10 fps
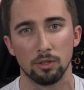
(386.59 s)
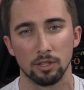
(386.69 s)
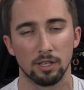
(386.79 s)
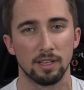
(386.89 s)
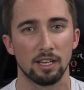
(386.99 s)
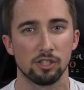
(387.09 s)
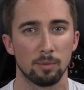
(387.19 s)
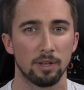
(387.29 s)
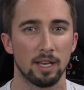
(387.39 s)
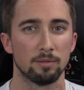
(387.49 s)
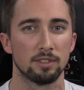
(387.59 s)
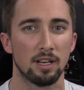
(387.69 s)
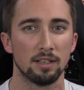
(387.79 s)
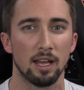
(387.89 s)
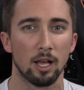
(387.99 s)
Click on that, shop with
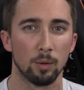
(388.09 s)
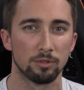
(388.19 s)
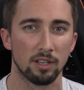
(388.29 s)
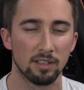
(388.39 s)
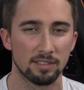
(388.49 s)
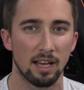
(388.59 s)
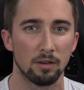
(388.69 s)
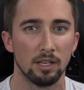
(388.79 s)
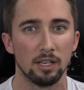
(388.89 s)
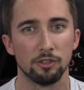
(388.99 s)
Amazon, helps us out.